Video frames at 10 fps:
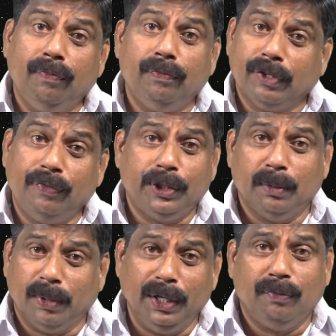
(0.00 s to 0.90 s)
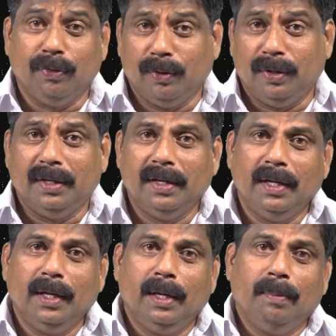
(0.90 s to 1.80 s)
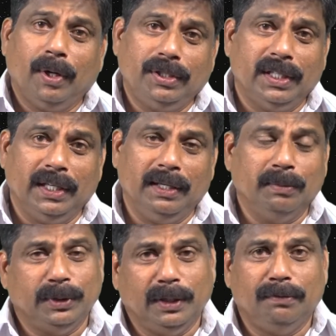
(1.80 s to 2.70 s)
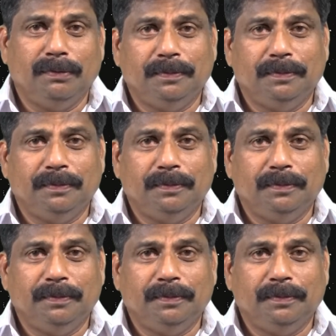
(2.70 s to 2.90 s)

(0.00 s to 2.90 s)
sufficient money for poisoning himself.